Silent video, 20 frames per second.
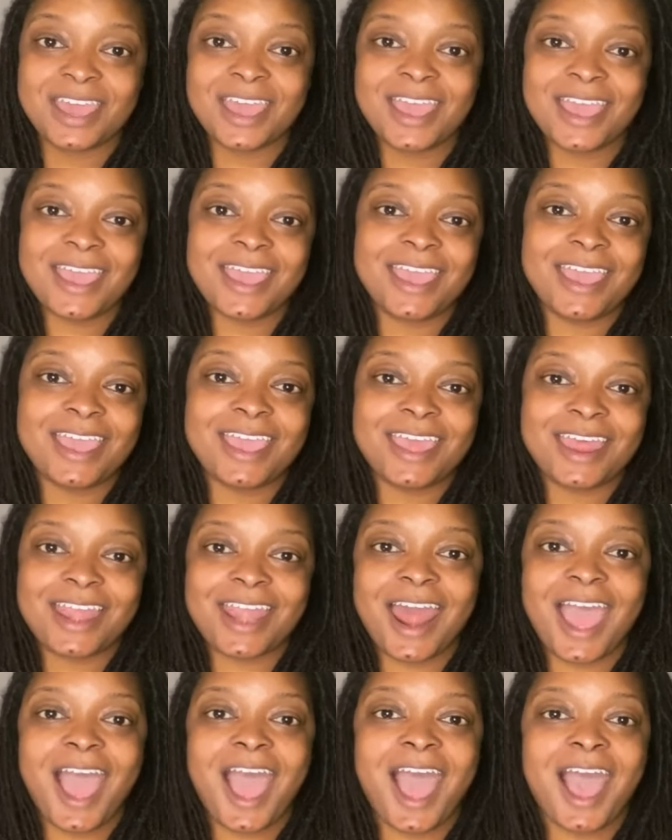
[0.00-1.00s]

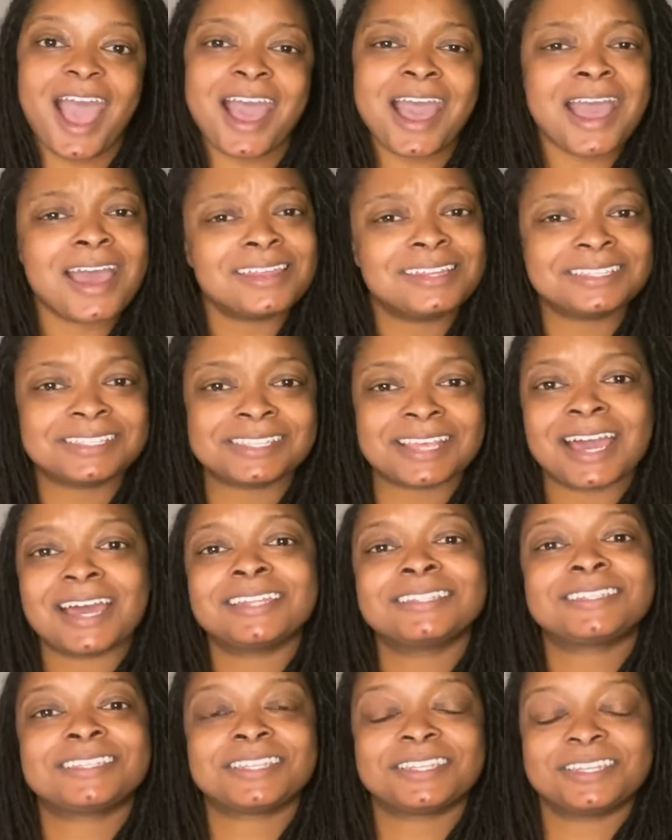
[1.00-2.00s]
and I
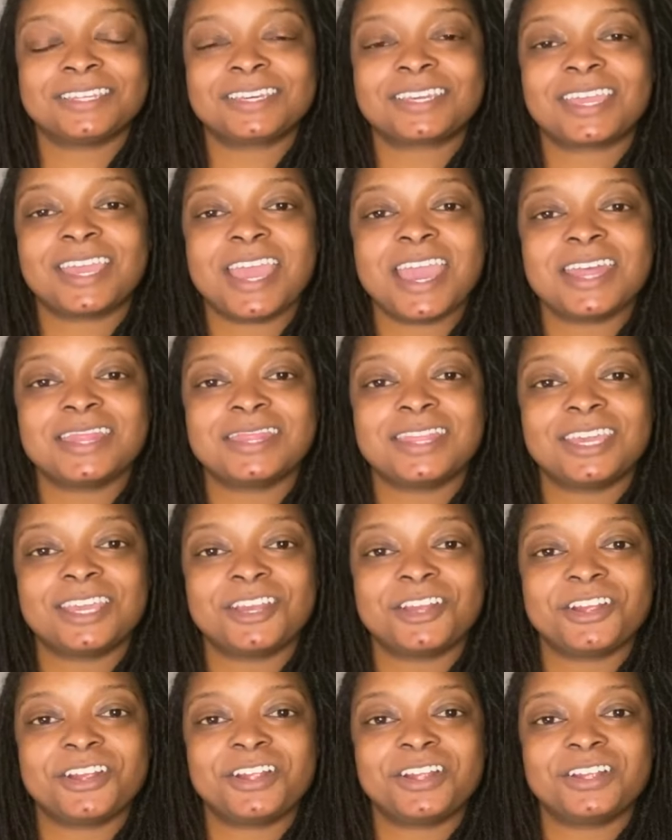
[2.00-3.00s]
decided to look in
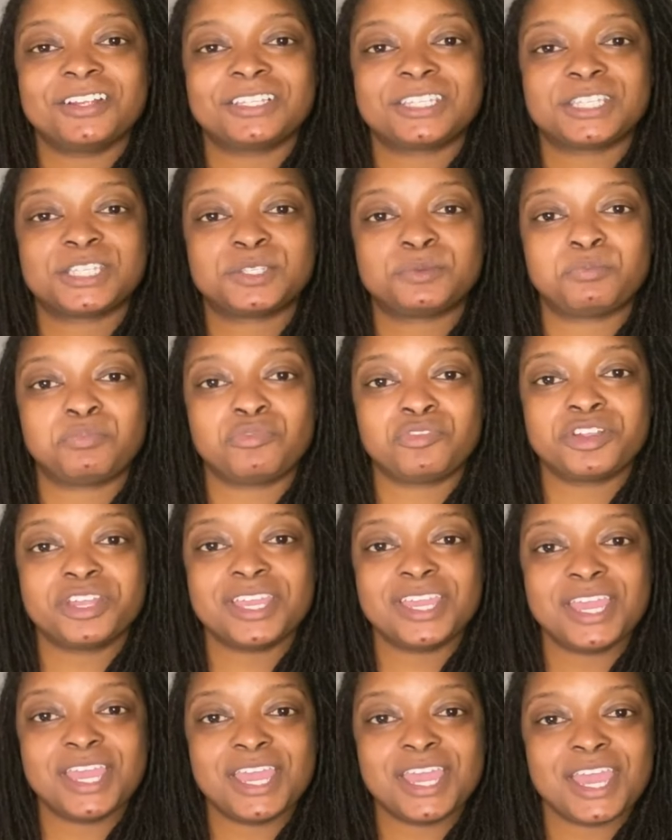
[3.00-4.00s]
their
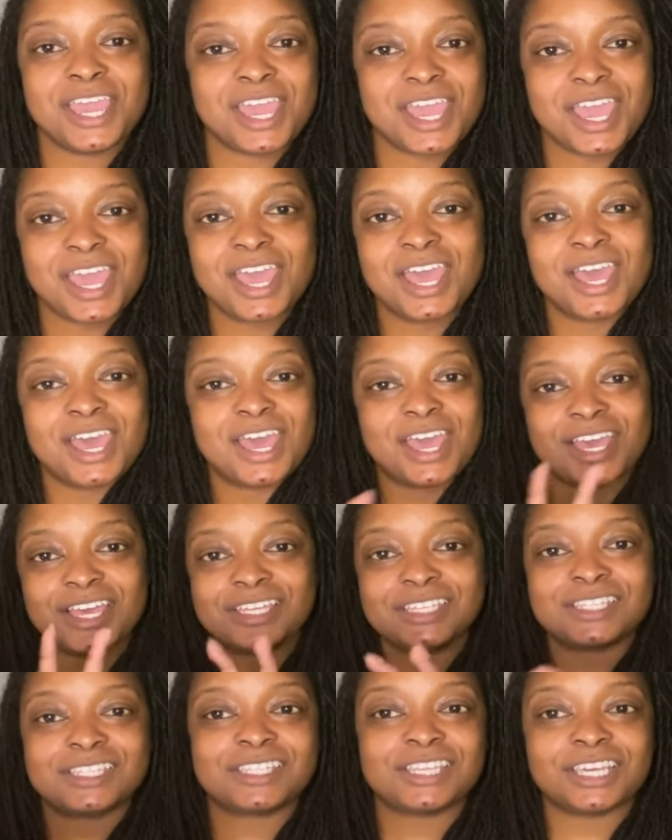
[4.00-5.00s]
spring
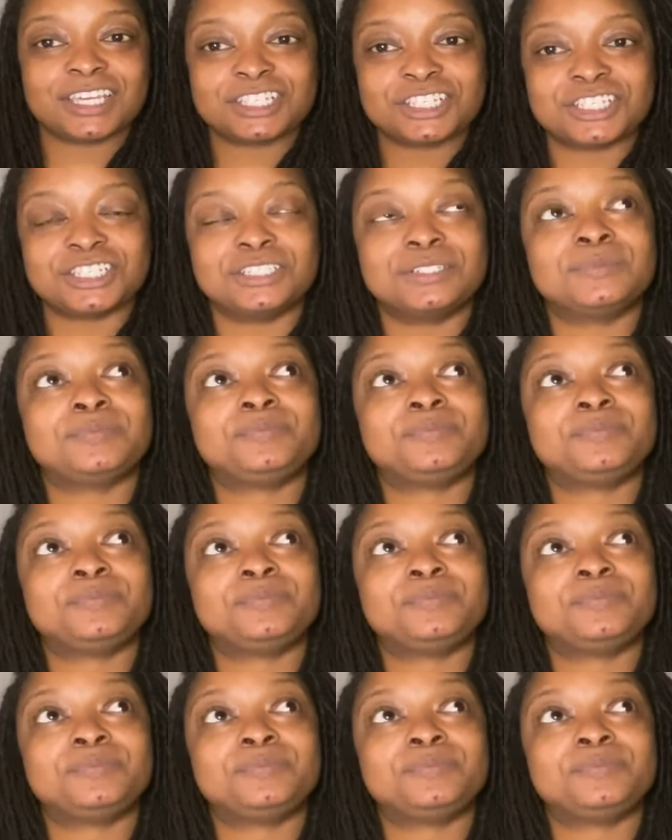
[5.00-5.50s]
section.